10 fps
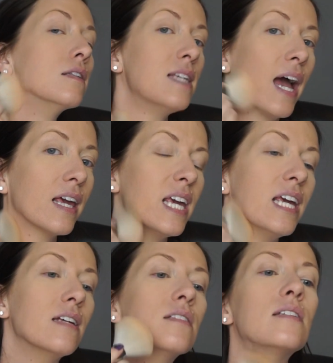
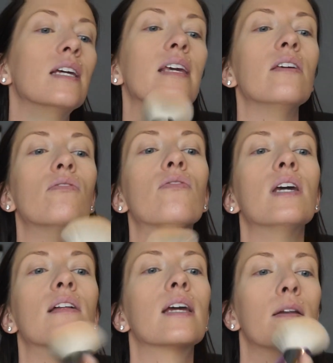tacky, sticky
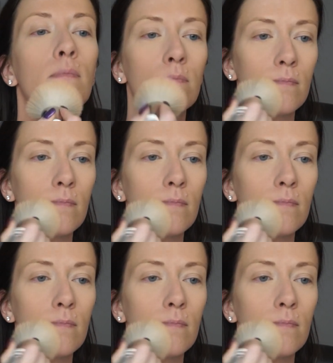feeling.